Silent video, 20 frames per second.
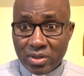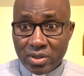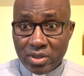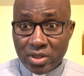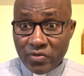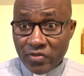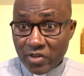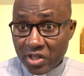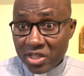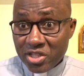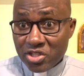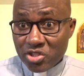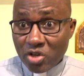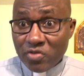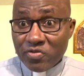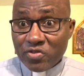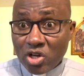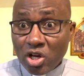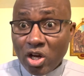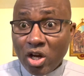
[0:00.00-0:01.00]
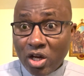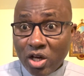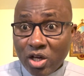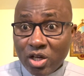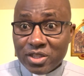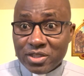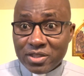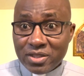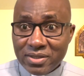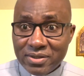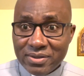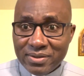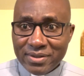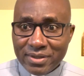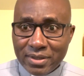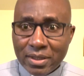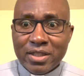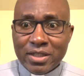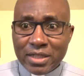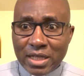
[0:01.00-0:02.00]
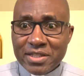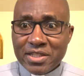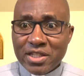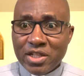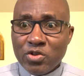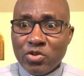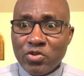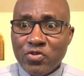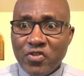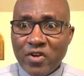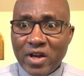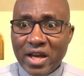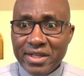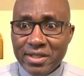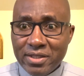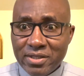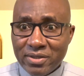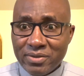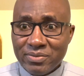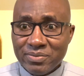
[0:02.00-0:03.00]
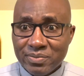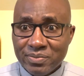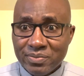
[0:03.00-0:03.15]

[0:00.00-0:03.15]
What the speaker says: If it is of God, that's a good fight.